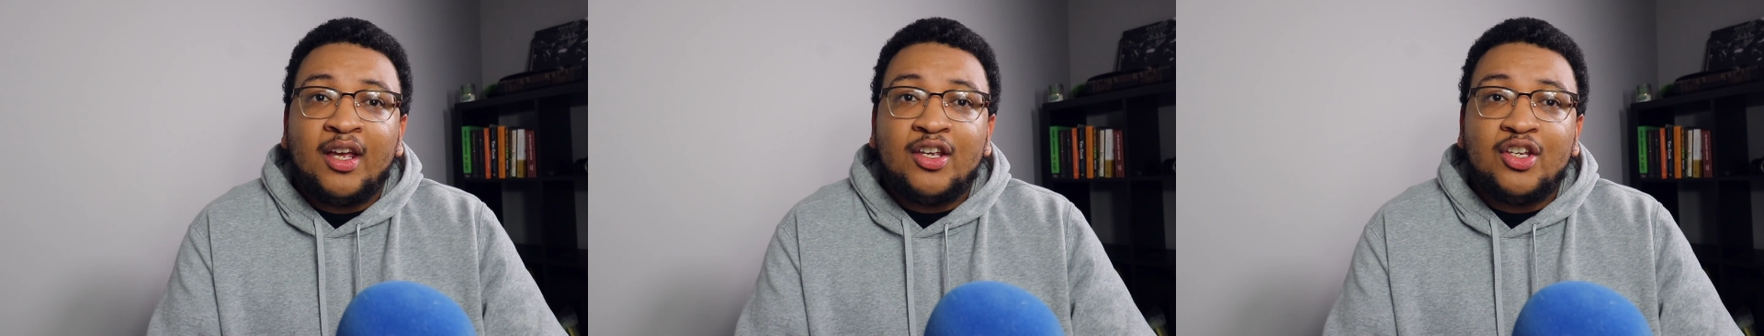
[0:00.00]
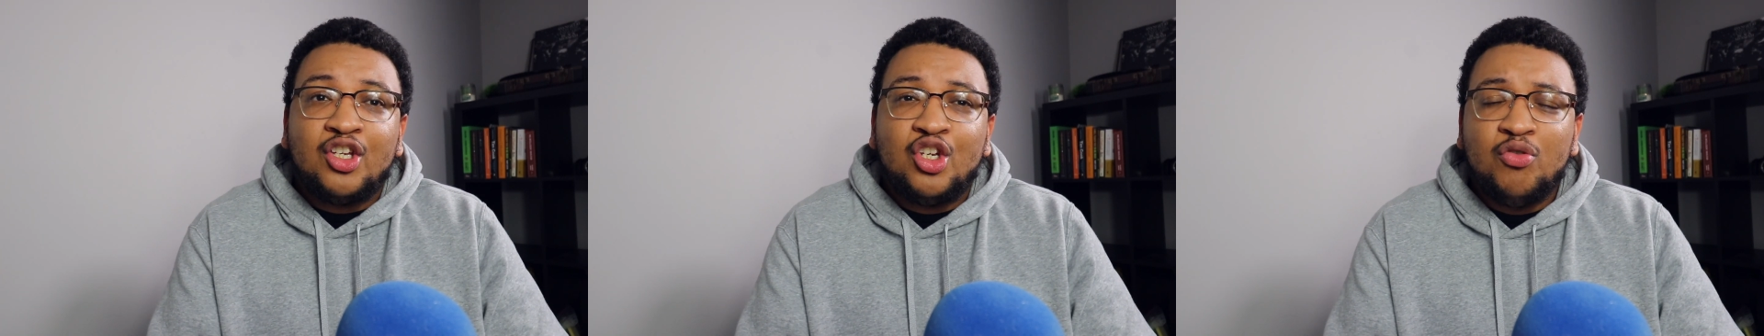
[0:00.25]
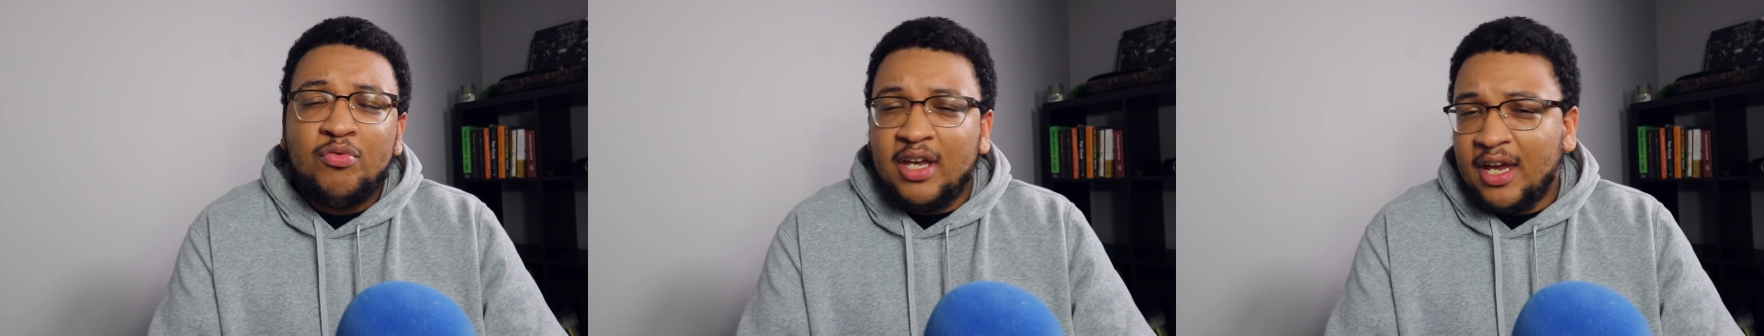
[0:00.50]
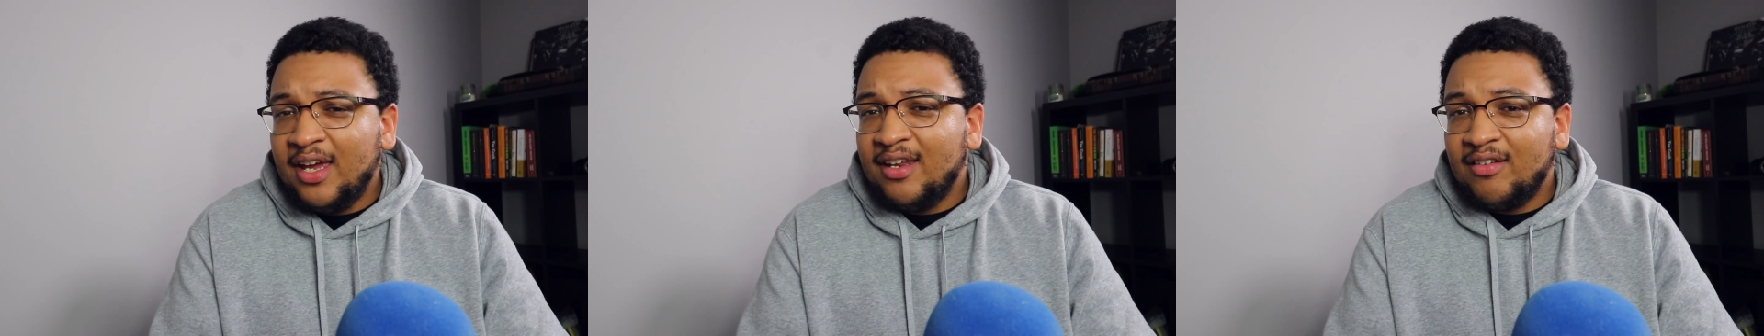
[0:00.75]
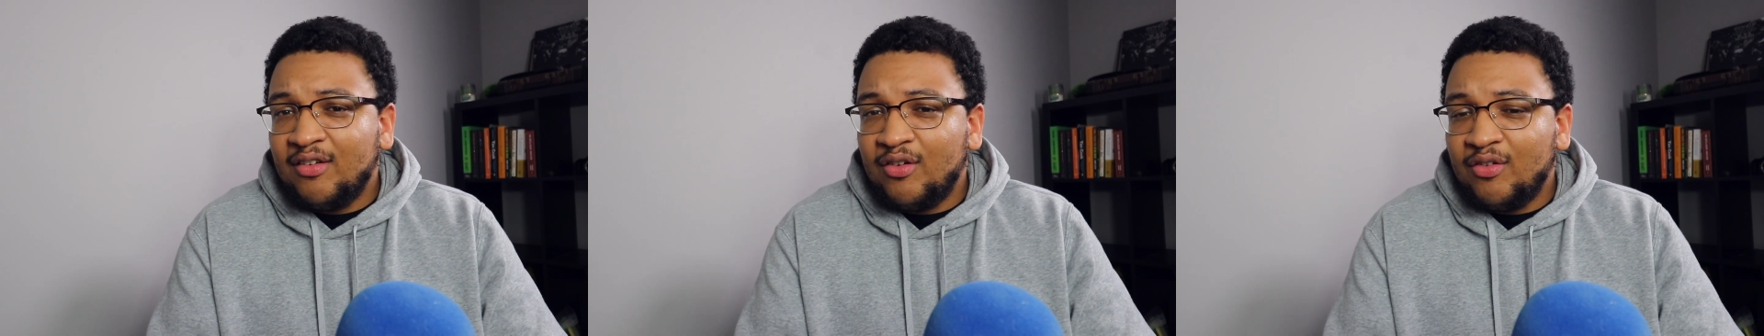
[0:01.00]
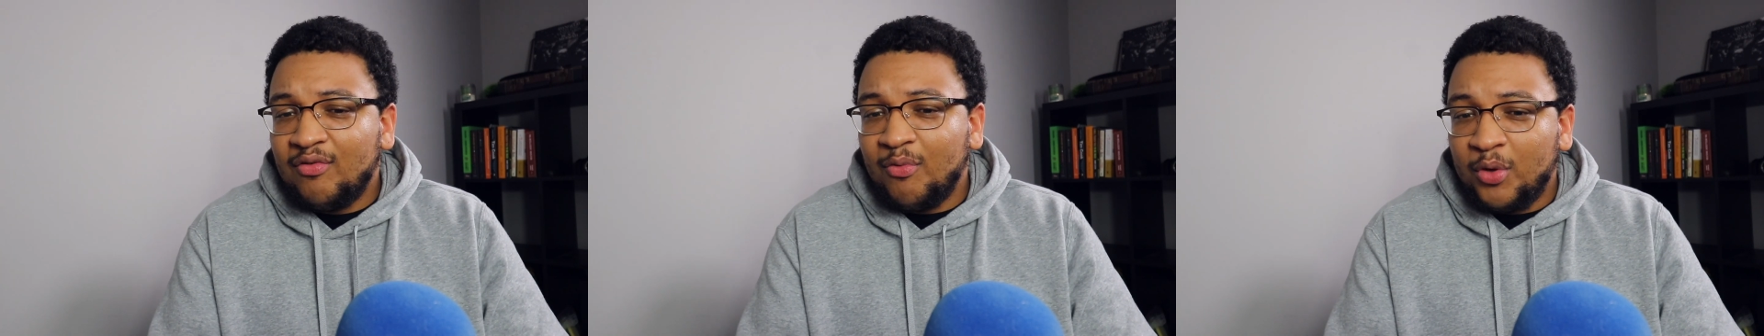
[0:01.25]
you get
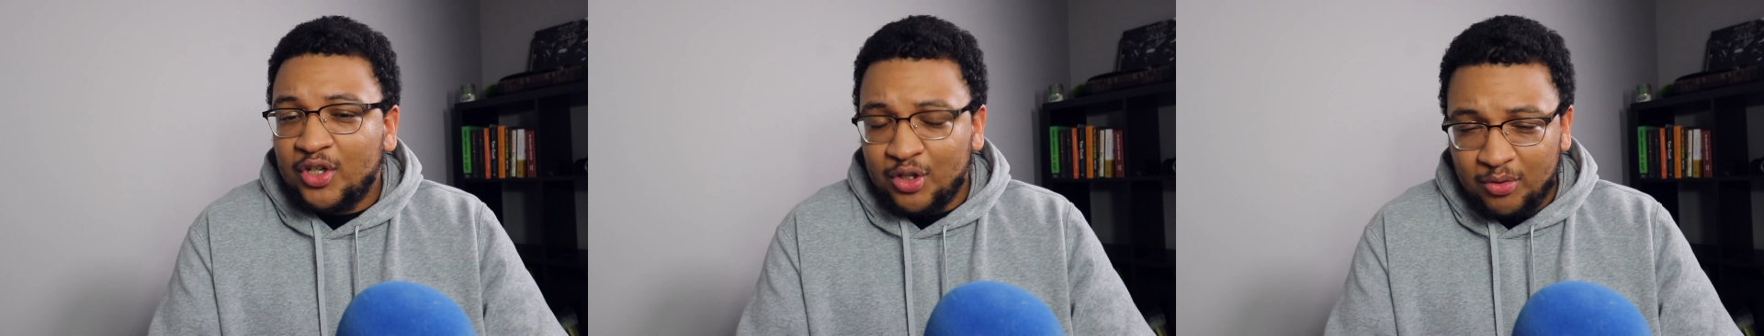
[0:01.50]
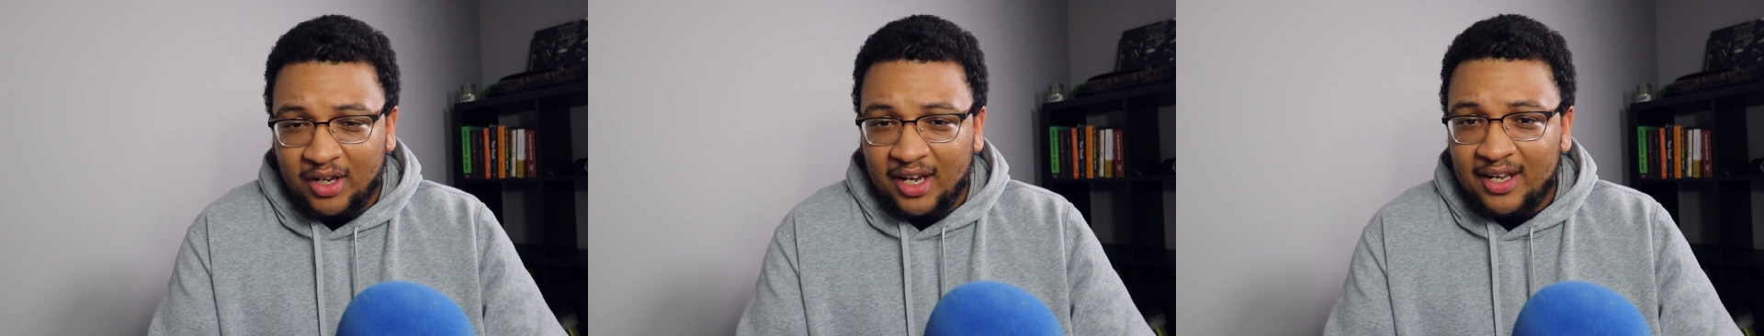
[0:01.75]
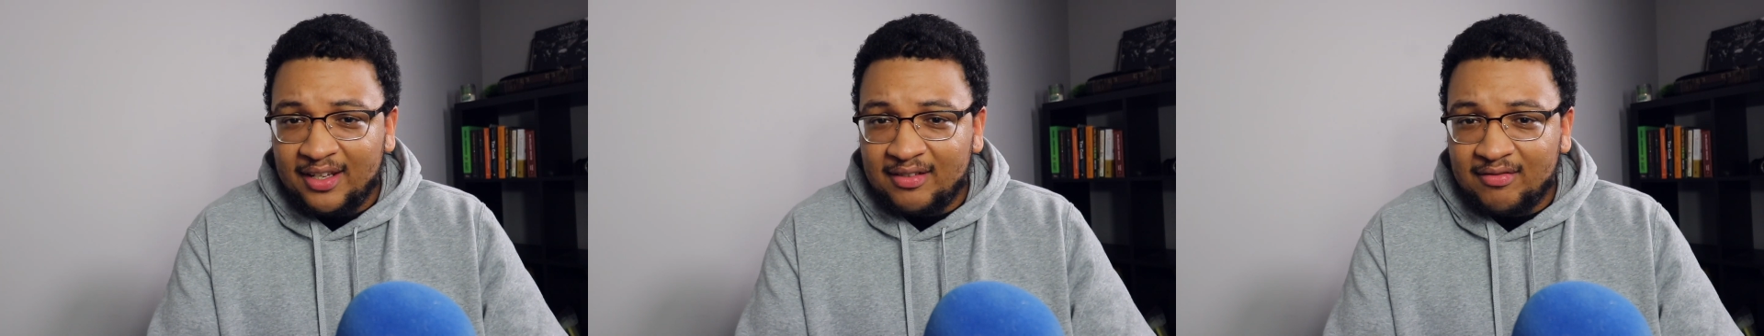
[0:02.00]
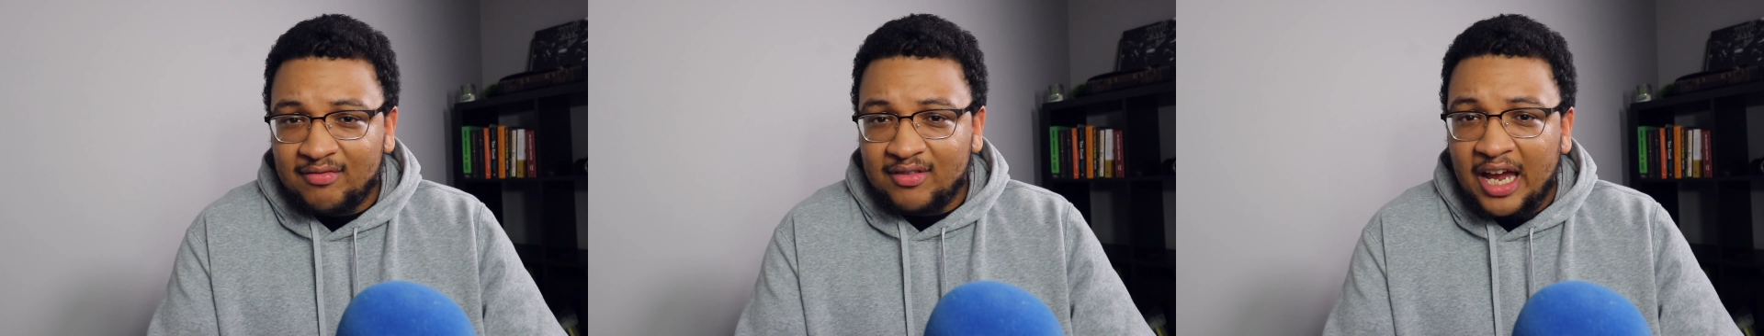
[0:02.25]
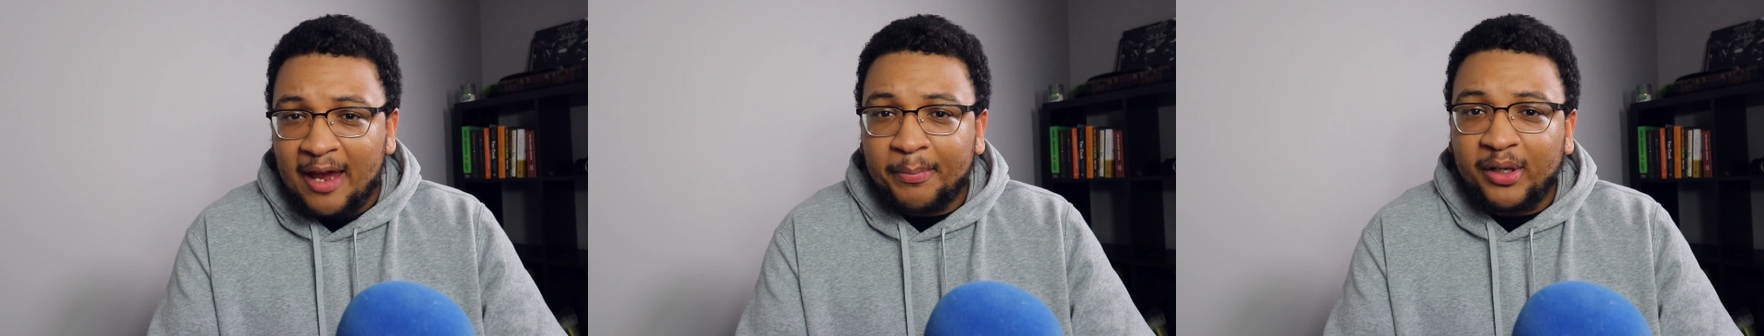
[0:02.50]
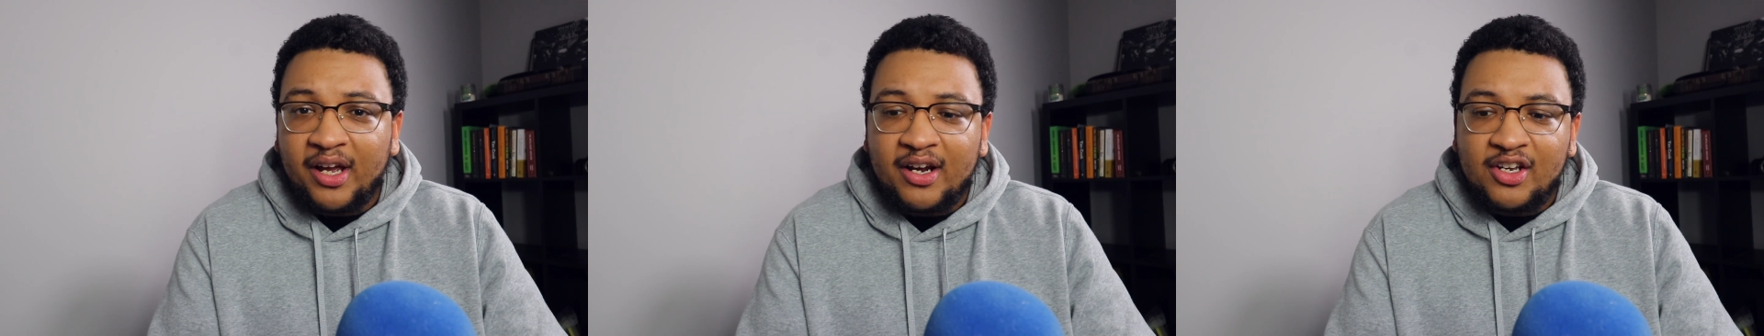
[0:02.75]
what you get type
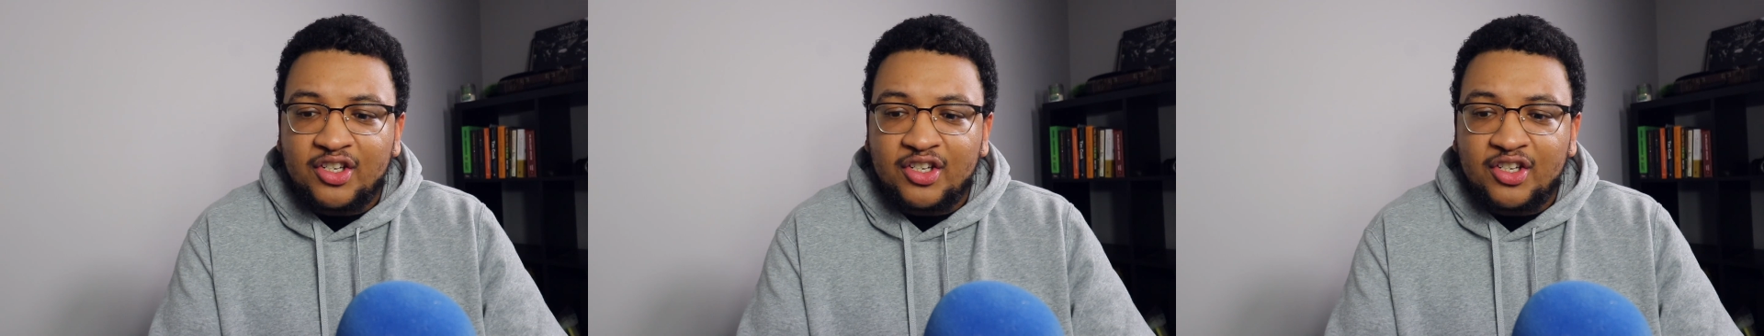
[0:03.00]
player.